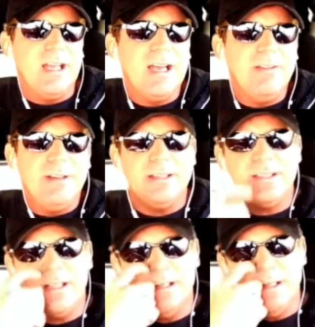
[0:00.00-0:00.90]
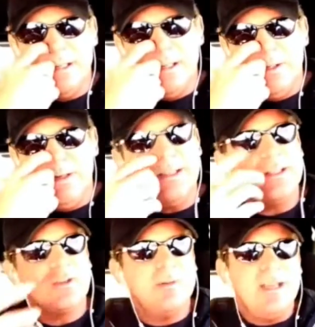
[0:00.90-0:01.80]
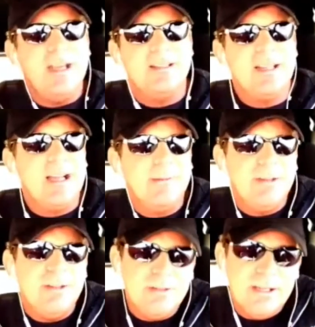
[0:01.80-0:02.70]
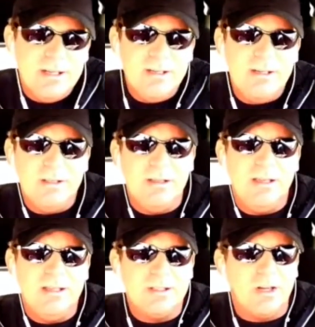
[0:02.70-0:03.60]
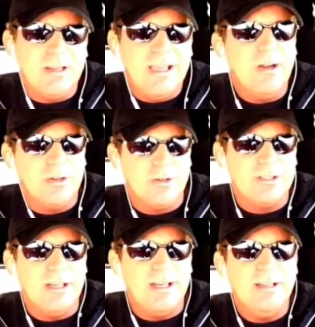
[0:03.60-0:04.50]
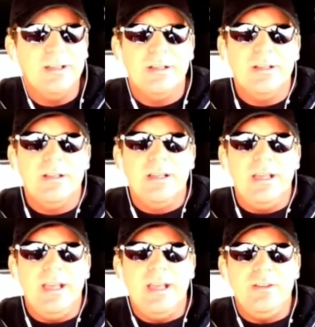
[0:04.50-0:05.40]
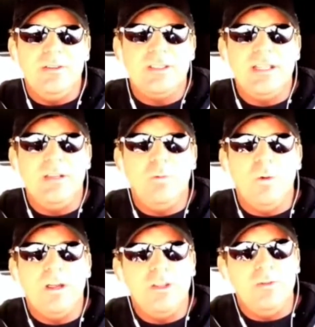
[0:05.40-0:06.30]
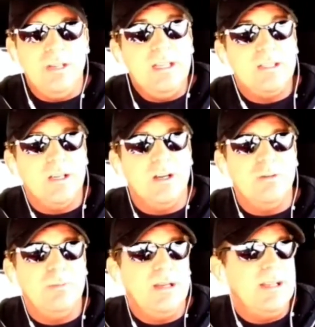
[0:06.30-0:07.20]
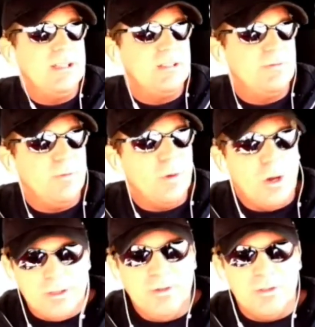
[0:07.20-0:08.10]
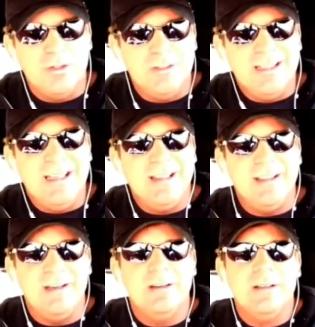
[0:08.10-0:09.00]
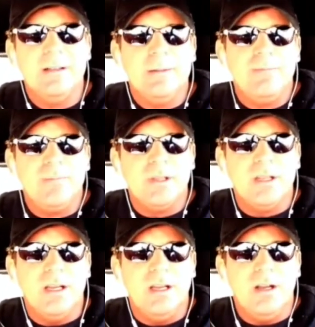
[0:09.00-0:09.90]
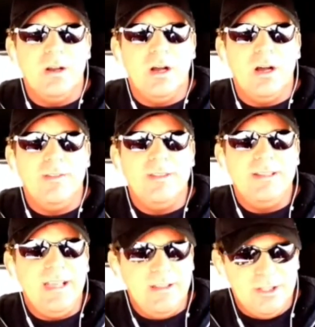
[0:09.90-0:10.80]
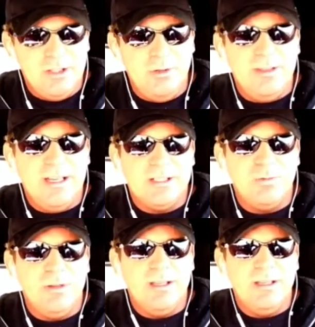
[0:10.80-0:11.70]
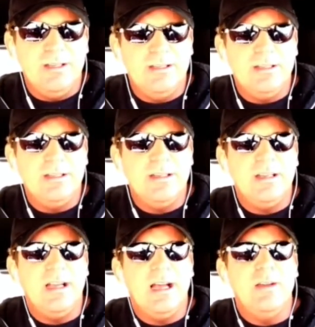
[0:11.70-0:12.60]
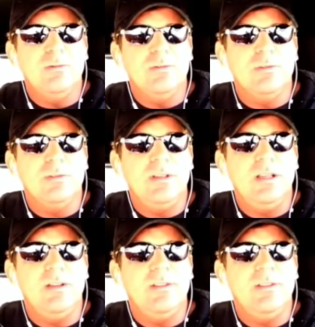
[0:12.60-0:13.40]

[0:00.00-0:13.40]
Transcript: a lot of it is, you get the script ahead of time, it's all character study, and you see where you need to go, but it's far too soon to get there. On the day of the shoot, that's when I will,